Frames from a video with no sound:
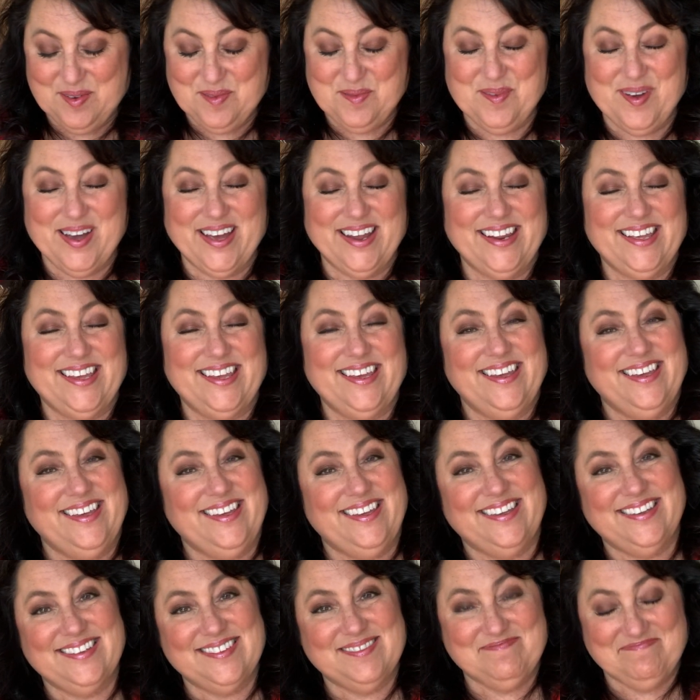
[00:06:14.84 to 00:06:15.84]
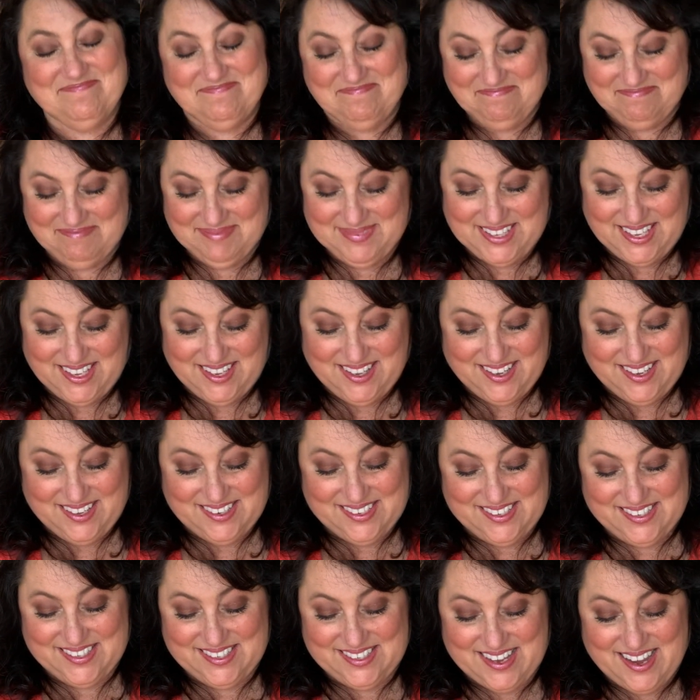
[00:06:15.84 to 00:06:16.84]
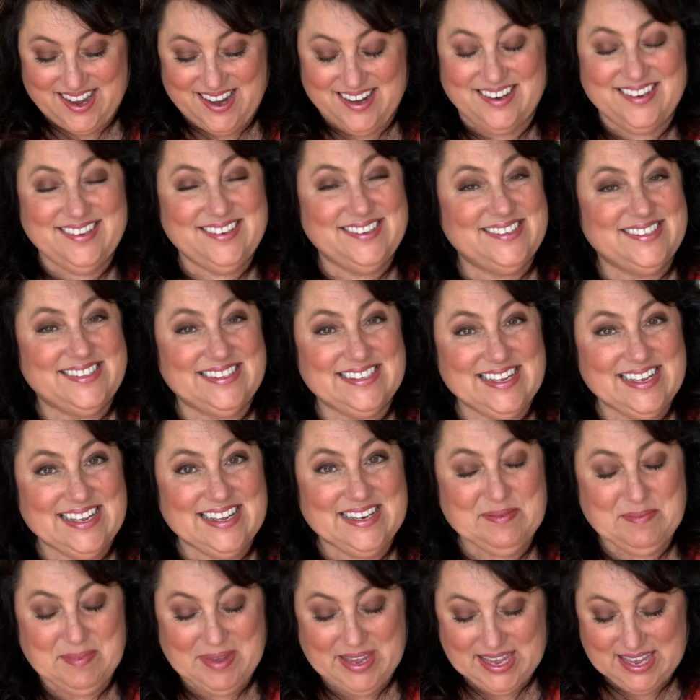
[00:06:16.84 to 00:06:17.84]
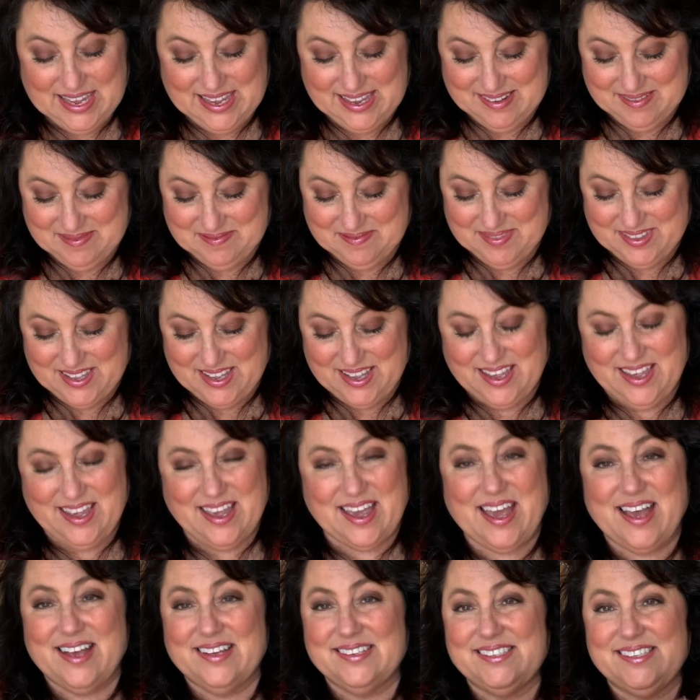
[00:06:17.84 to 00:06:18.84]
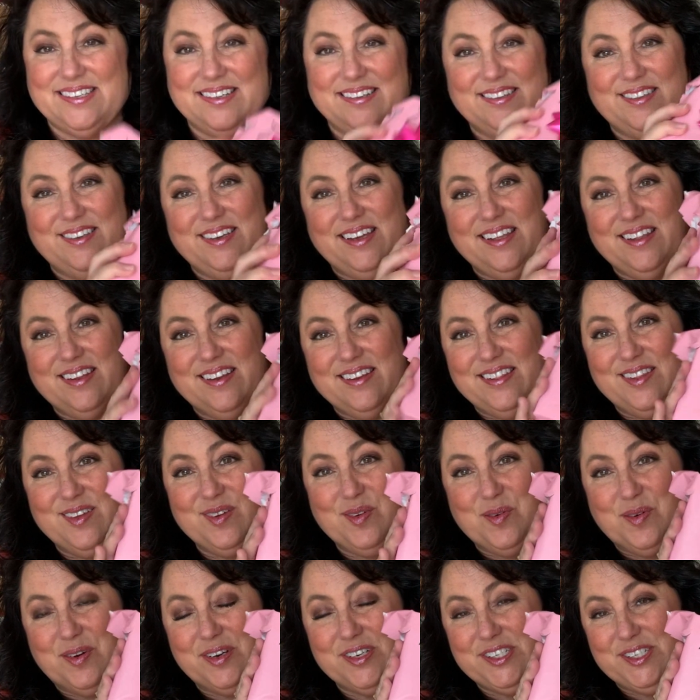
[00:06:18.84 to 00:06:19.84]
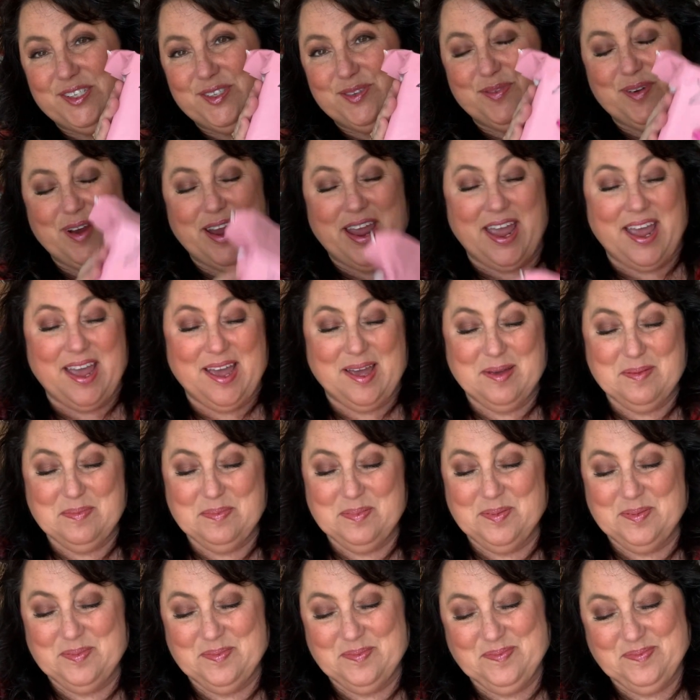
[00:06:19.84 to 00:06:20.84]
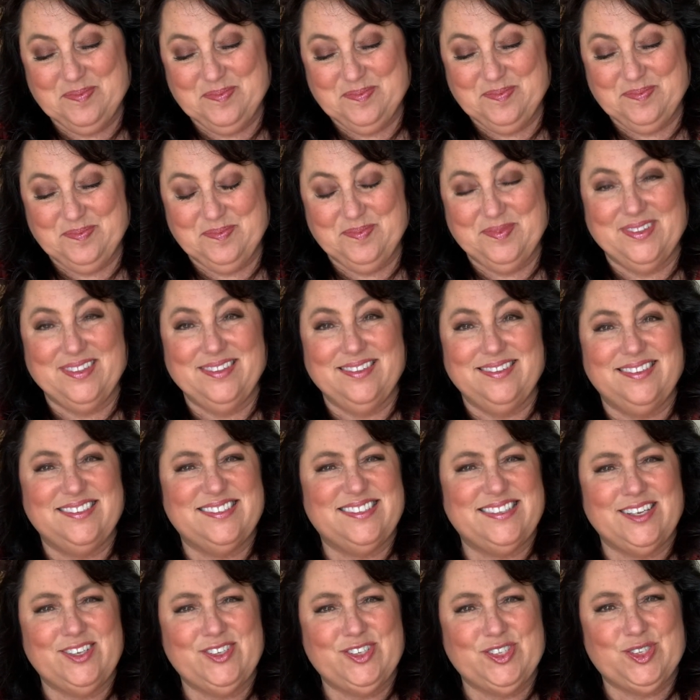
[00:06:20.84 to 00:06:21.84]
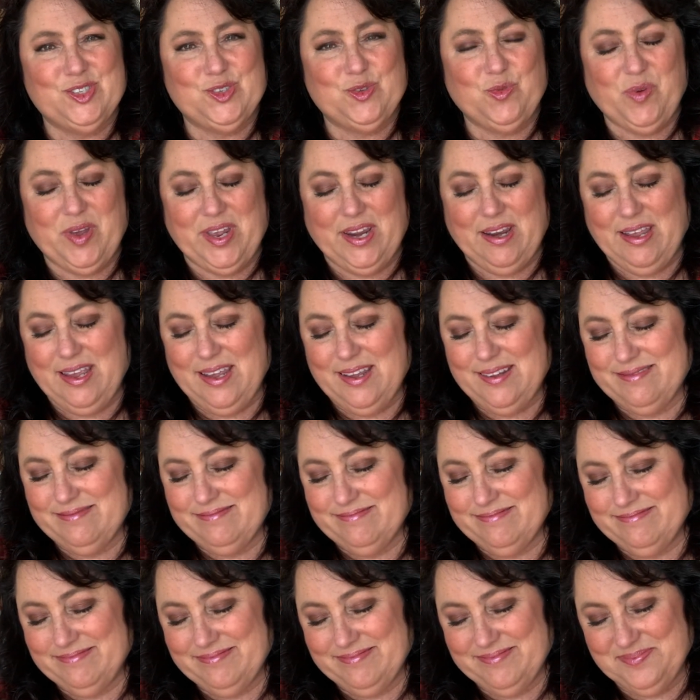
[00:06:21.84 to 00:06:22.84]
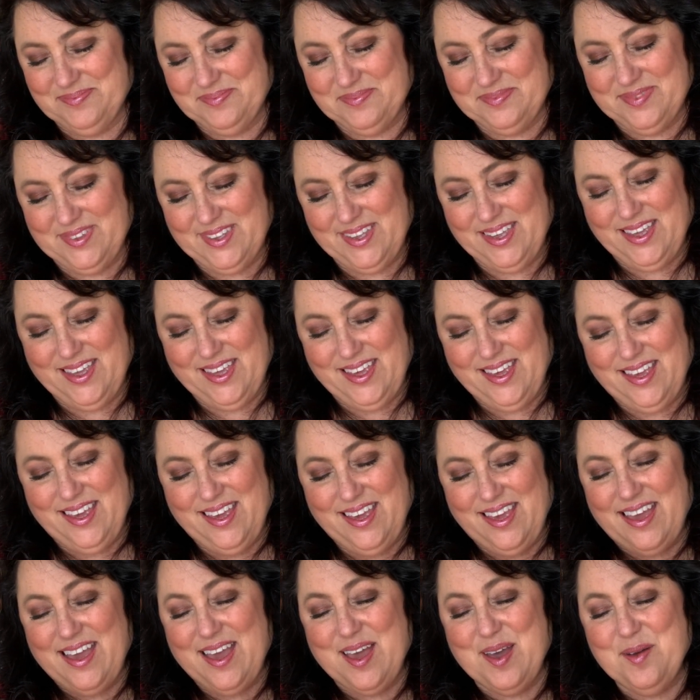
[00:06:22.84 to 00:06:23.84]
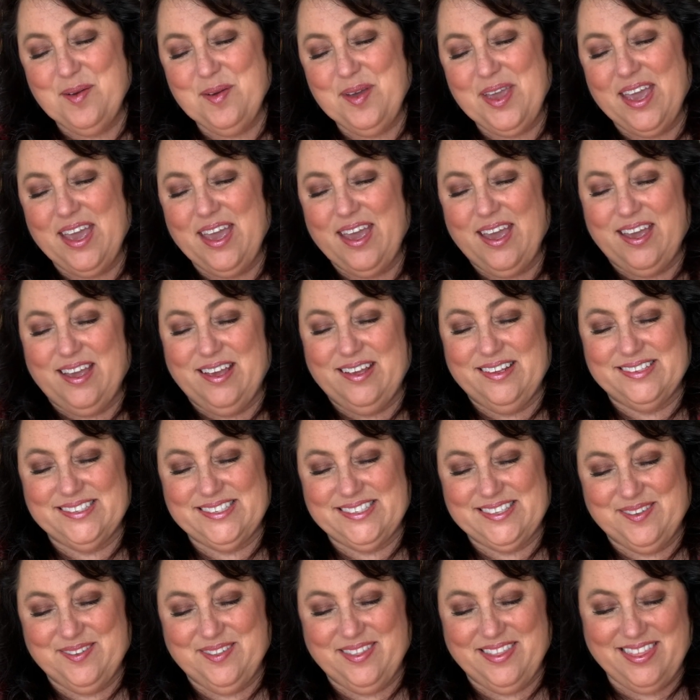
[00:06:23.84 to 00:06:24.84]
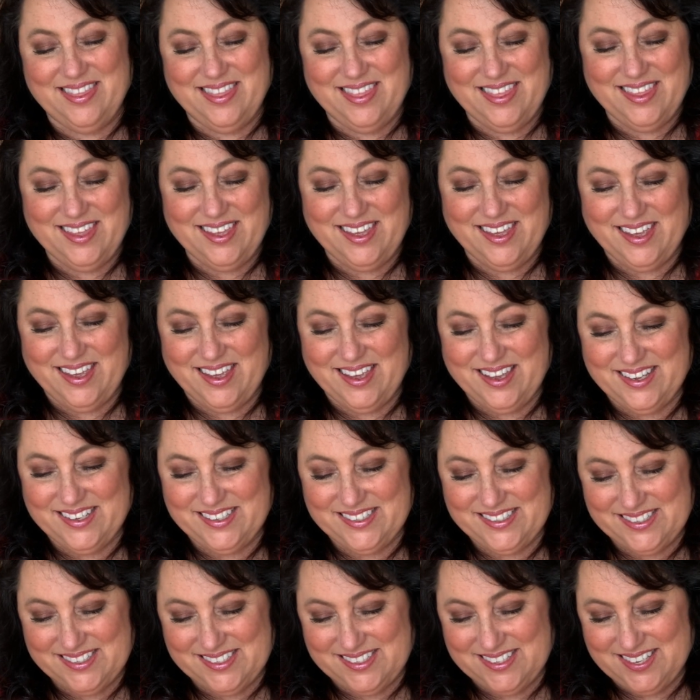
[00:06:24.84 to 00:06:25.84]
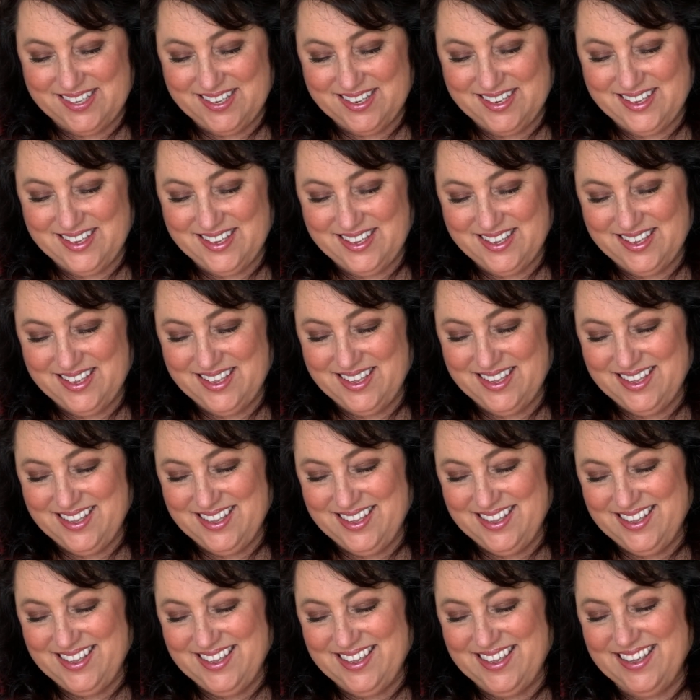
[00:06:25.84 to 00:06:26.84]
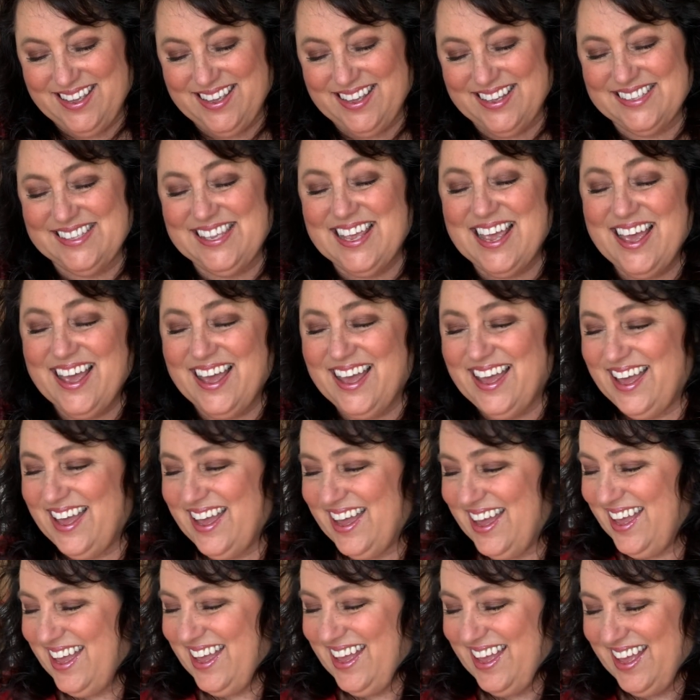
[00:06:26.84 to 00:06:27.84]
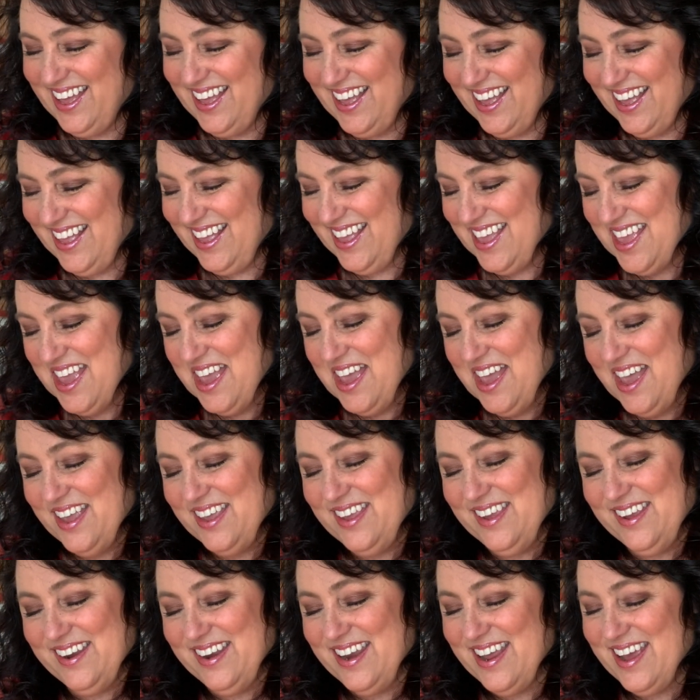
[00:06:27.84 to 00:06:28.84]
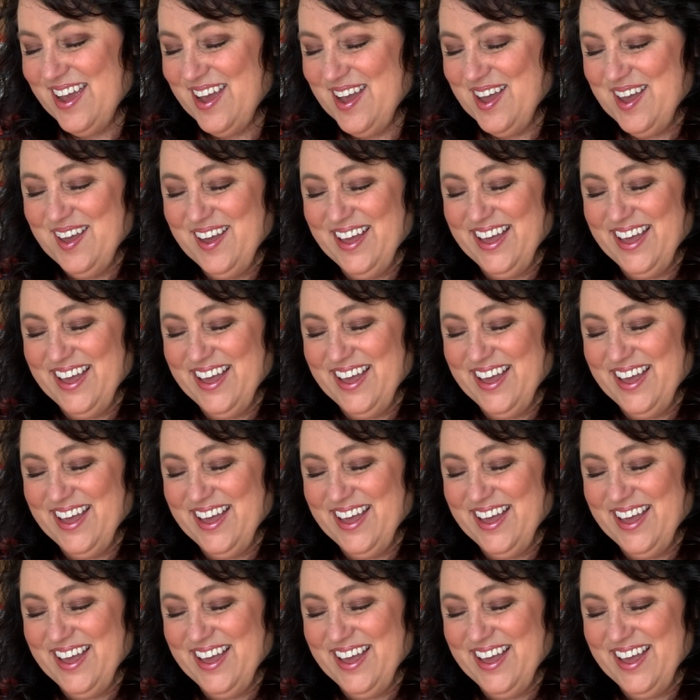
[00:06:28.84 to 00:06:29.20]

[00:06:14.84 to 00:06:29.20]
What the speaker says: what he decided to send me. He has a, look at the gorgeous wrap. Let's see. Okay, so this is, you know,